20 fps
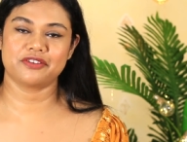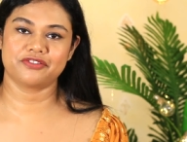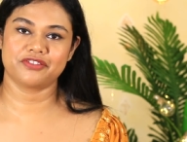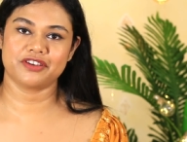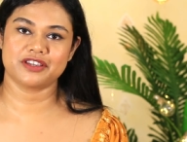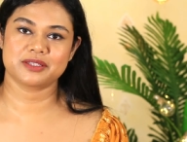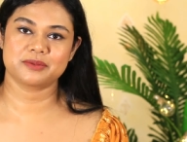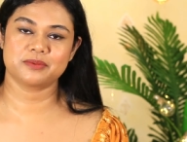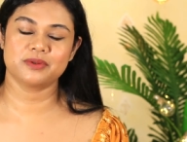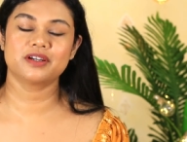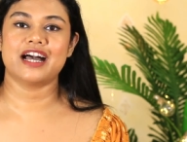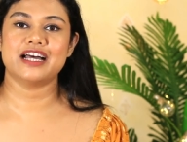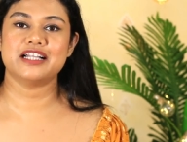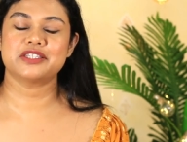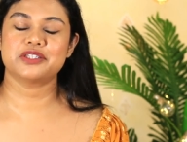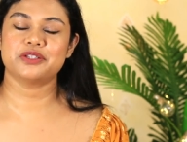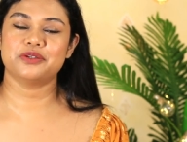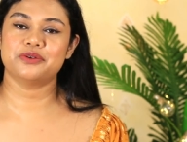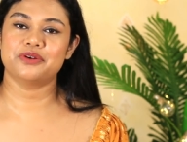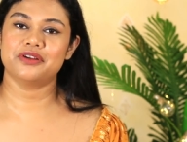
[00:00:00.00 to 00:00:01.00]
and facebook
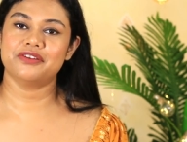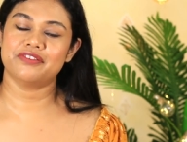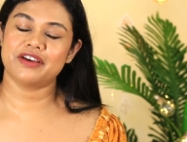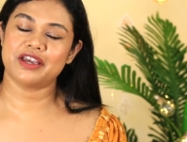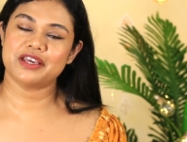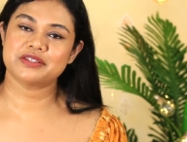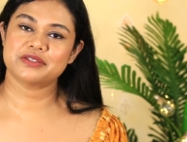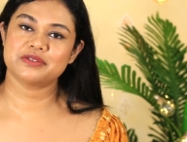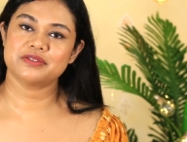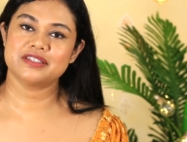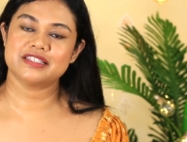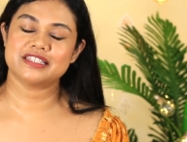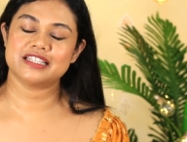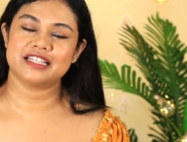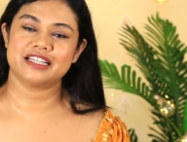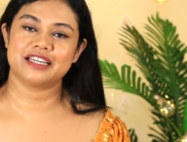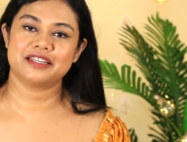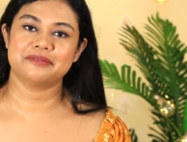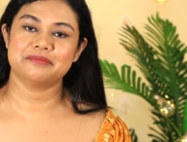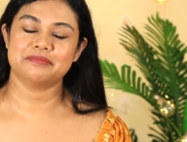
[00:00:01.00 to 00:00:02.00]
i'll see you all very soon
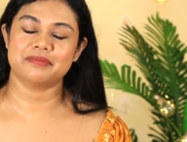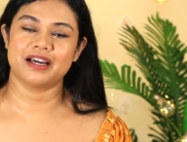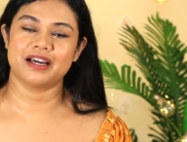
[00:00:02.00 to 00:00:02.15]
till then